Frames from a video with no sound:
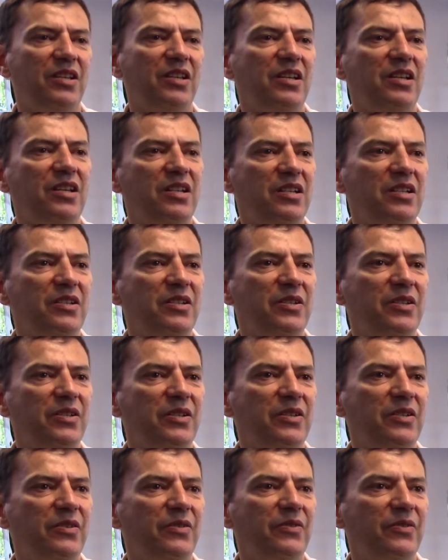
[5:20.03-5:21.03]

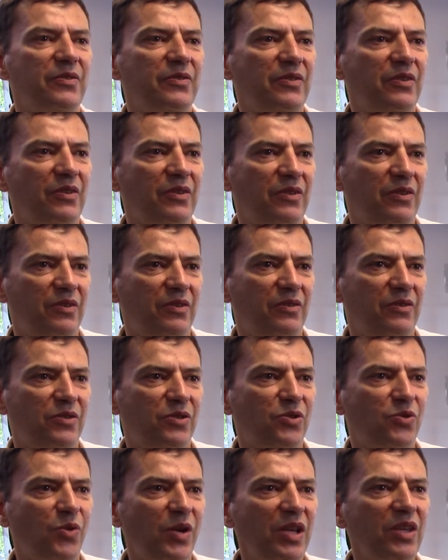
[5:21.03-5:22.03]
Uh,
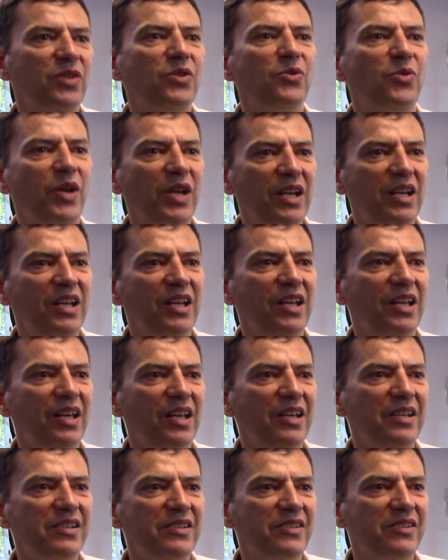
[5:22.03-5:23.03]
strength
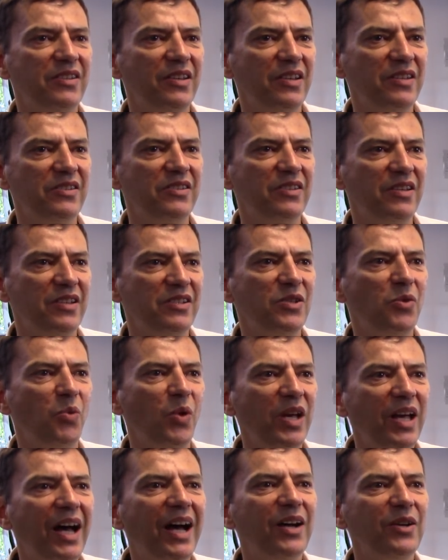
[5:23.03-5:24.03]
training is, is, is a
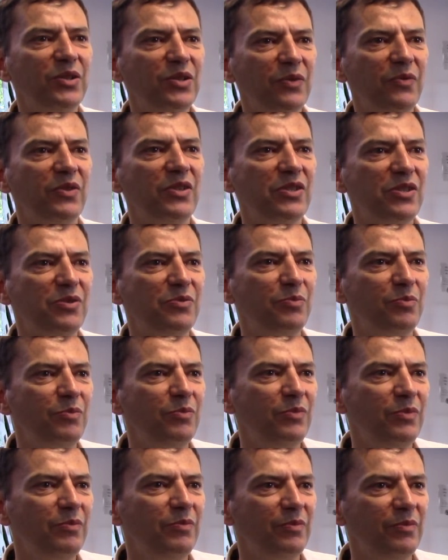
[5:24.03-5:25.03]
way out of this
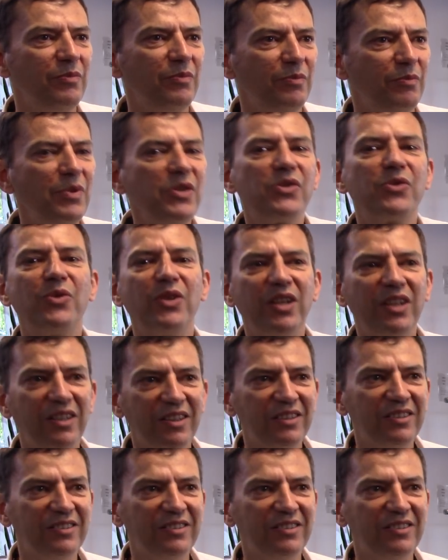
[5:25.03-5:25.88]
misery.